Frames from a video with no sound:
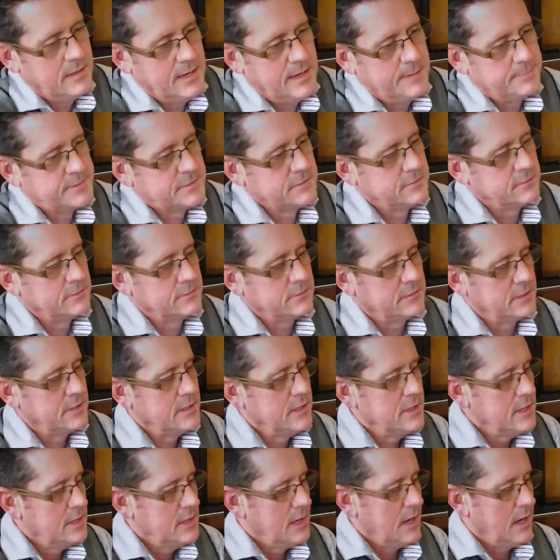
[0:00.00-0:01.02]
Absolutely.
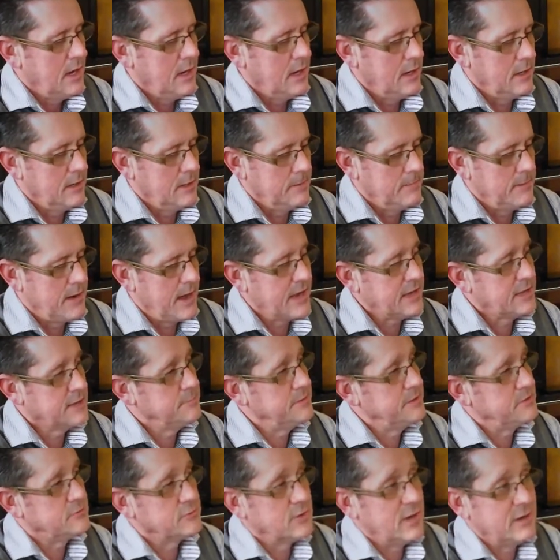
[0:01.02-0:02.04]
I could
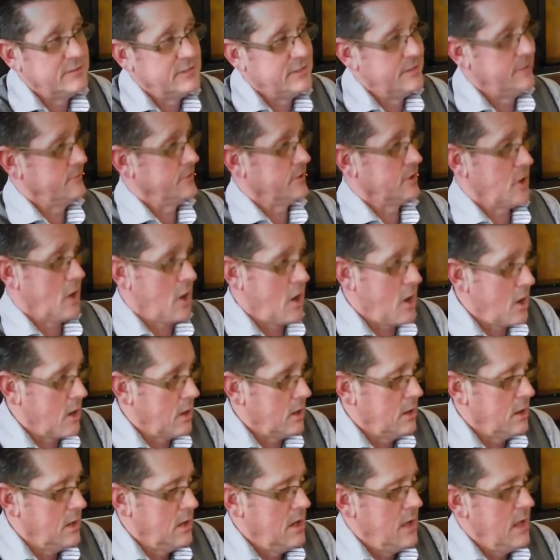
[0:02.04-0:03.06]
be driving down the
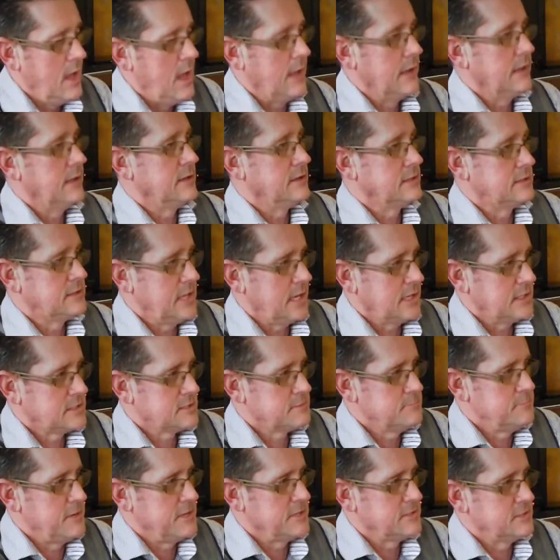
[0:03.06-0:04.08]
car and get a
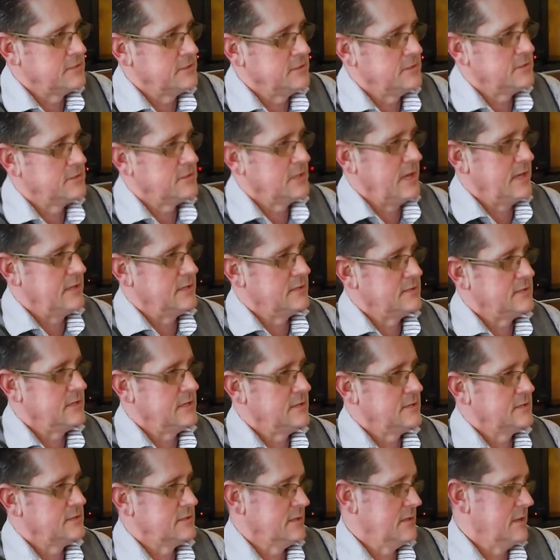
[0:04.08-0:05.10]
text message and
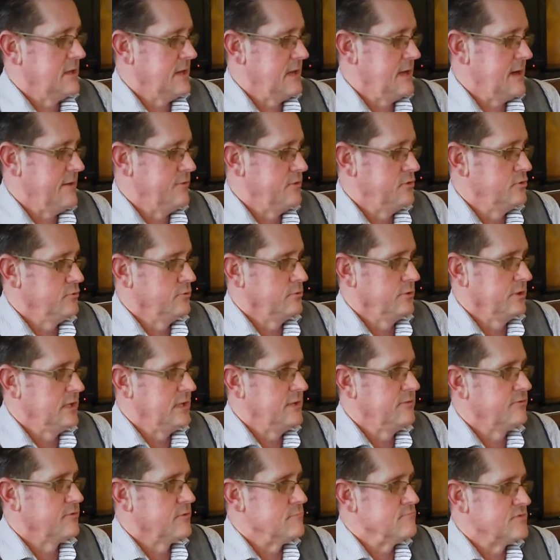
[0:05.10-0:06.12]
says that I have a new
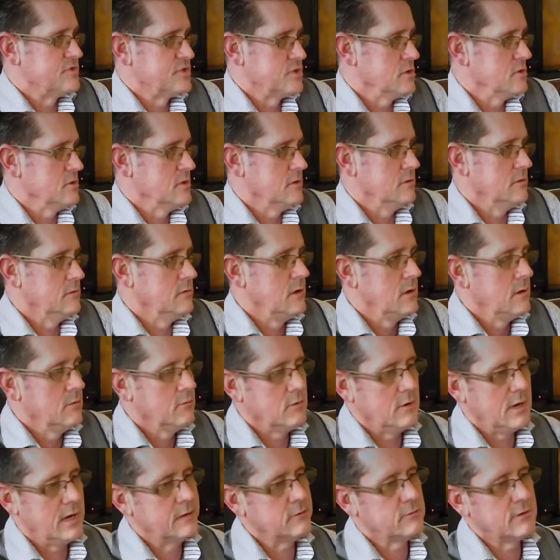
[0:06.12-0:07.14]
lead from Zillow.
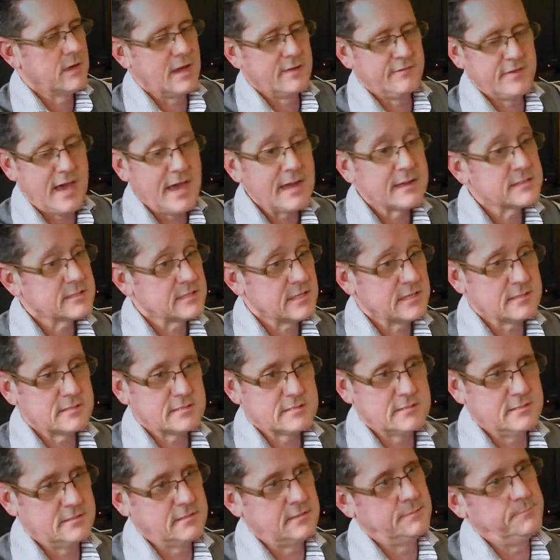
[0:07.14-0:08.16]
Well, I don't have access
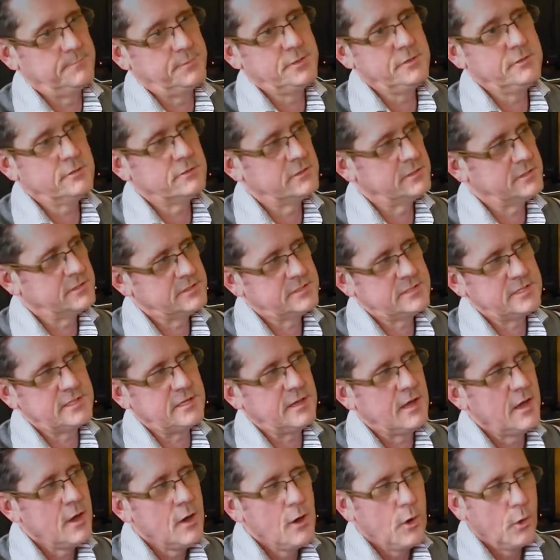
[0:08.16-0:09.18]
to the computer to
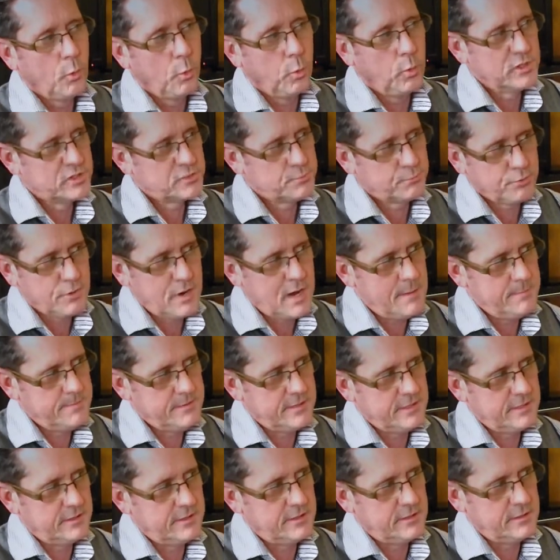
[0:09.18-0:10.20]
see which
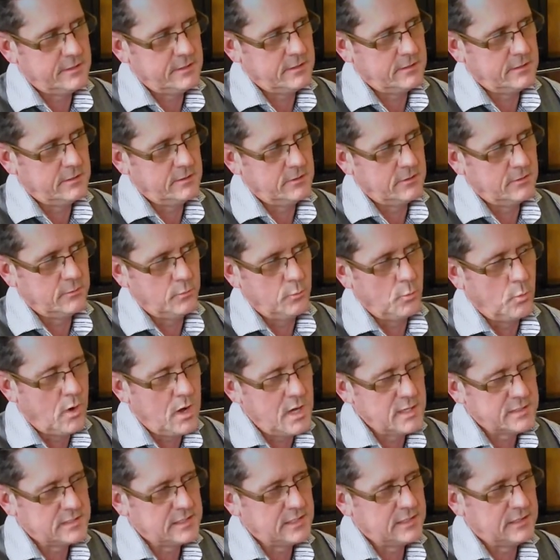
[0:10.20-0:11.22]
property they're
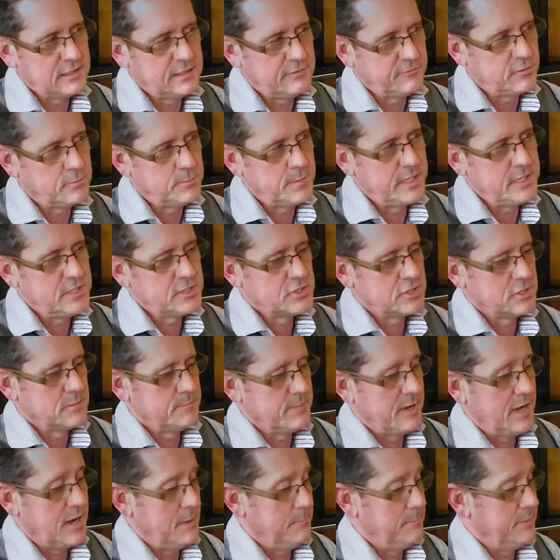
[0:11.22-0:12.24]
wanting information
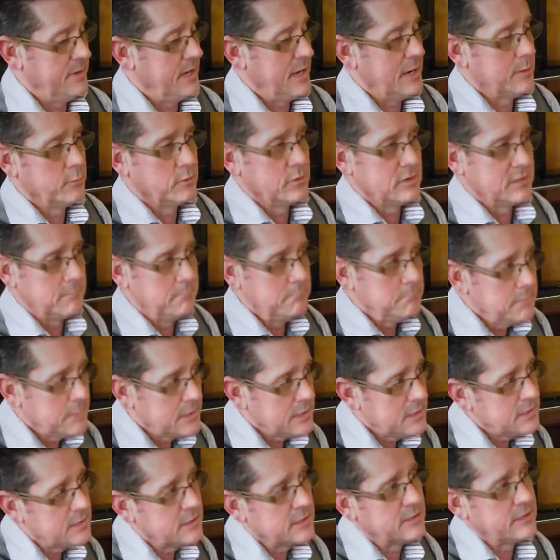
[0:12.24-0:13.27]
about, but I will
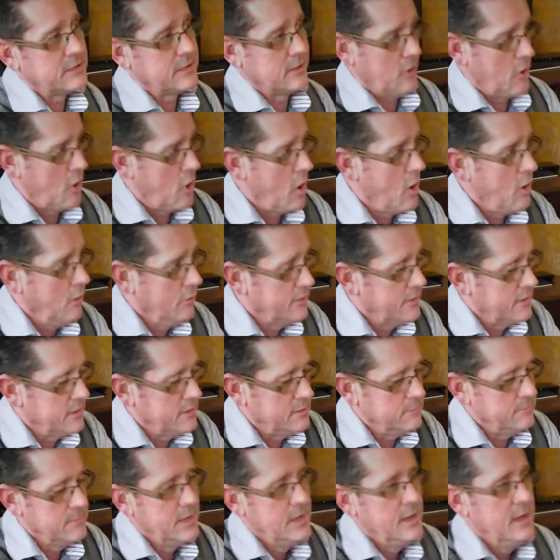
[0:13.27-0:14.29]
immediately call
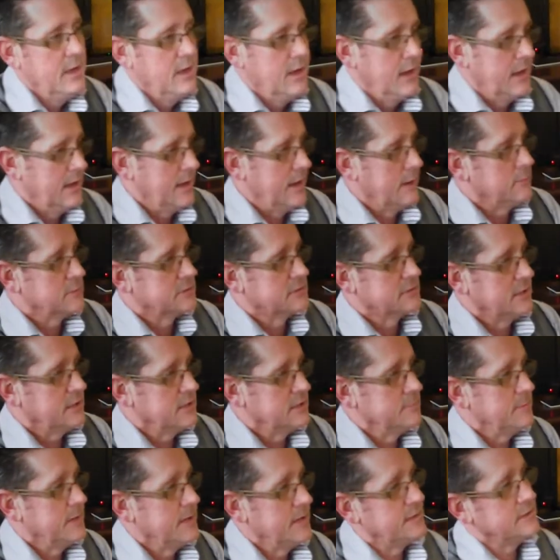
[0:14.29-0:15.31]
them and I will tell
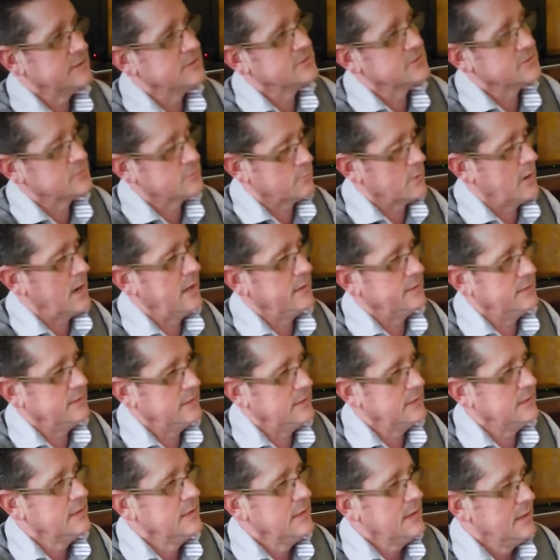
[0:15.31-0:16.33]
them, hey, this is
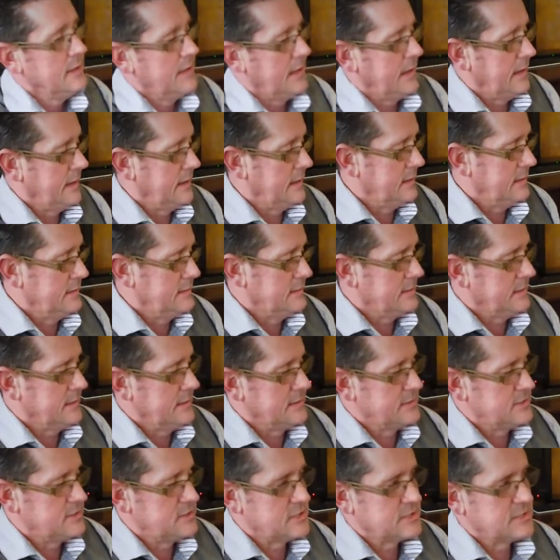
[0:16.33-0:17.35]
Rodney, and
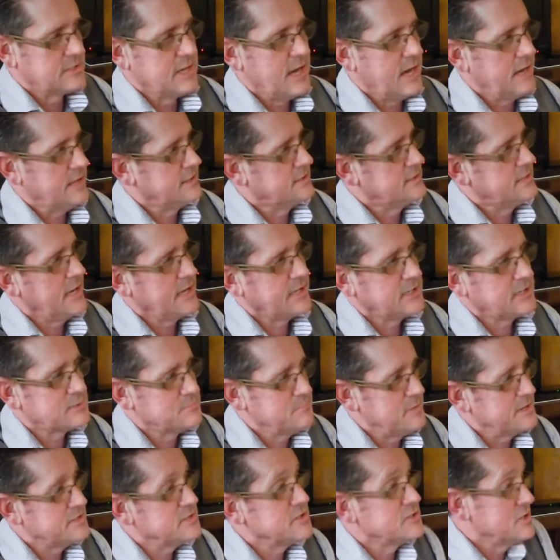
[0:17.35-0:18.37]
I just got a text
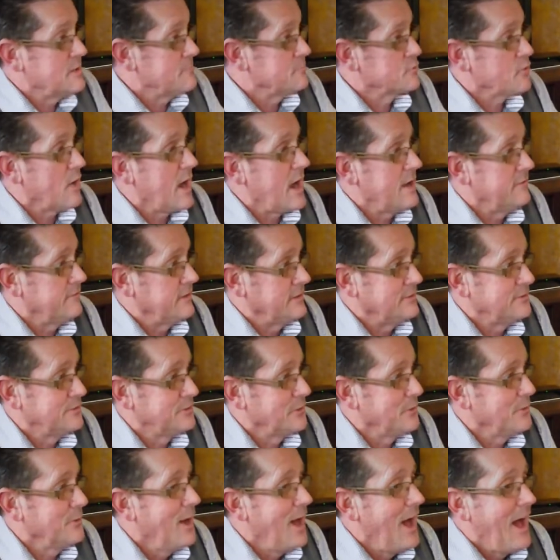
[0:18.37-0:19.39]
message. I'm driving,
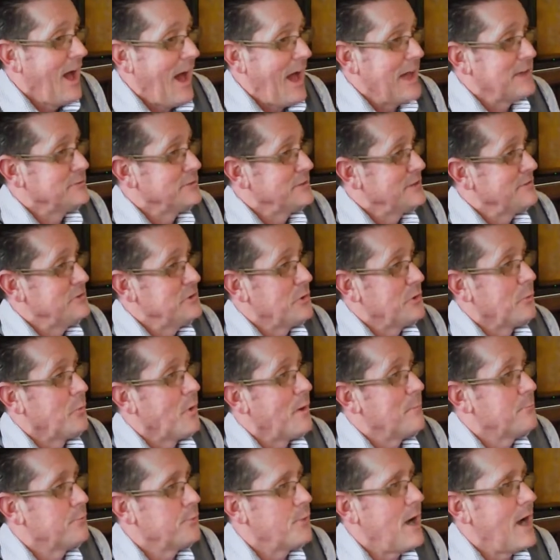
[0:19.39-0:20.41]
so I don't even know
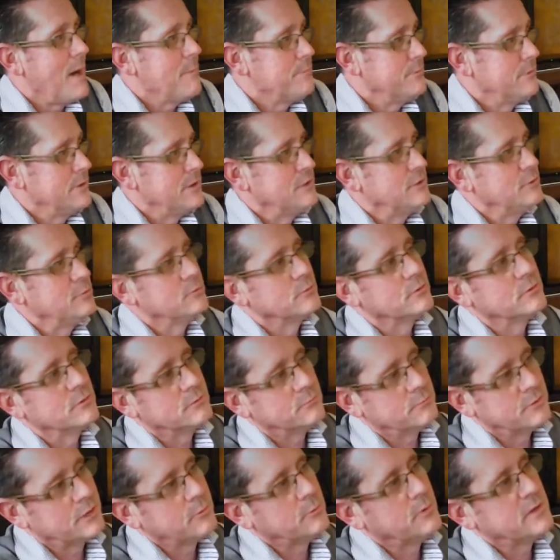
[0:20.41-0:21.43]
what property you were
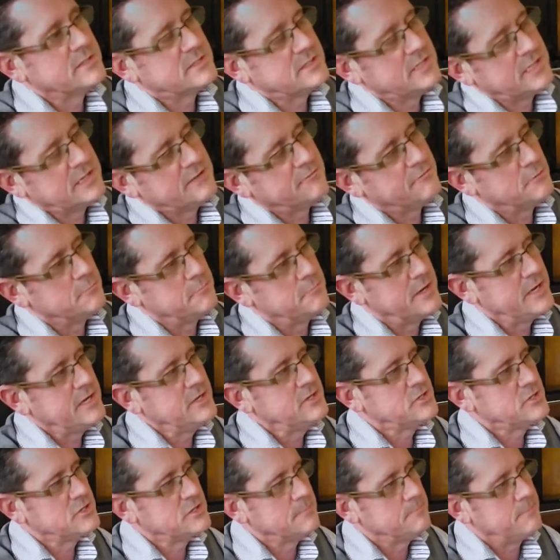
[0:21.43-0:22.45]
requesting
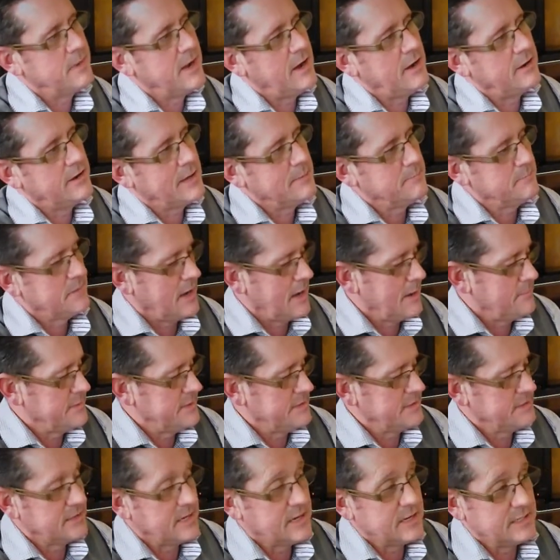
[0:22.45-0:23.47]
information about. I'm
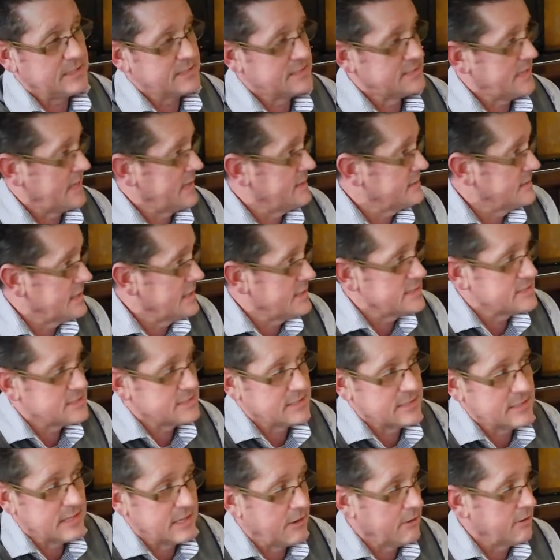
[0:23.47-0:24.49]
in
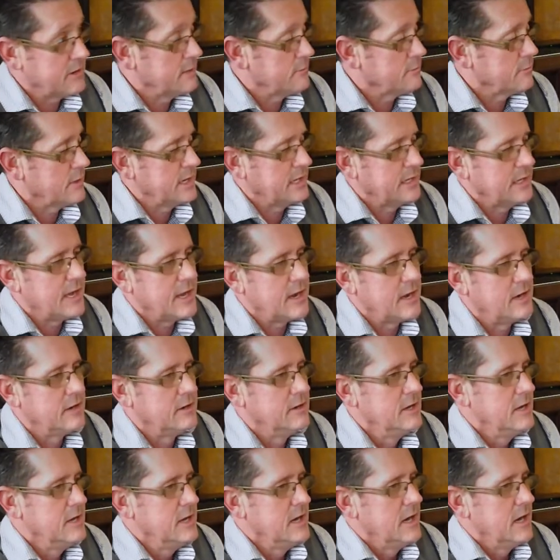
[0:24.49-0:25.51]
Sandestin area right
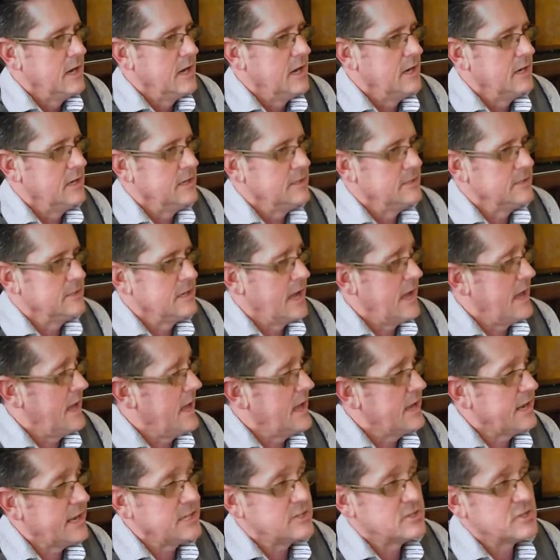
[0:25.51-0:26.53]
now,
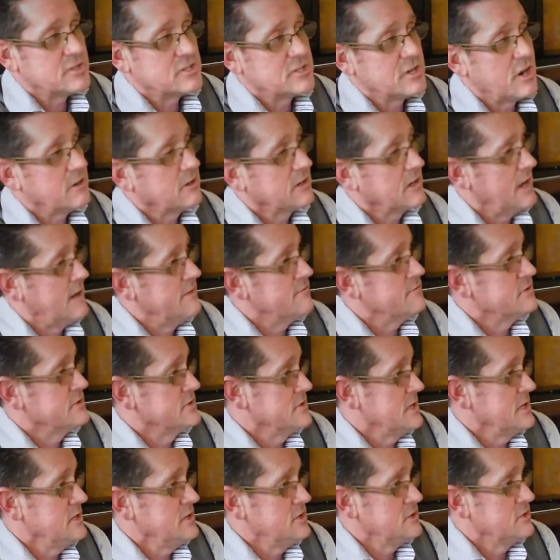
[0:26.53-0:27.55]
and I just start
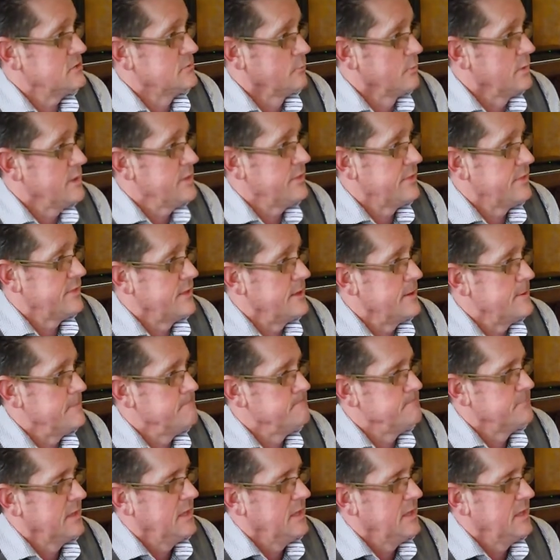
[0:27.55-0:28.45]
conversation with them.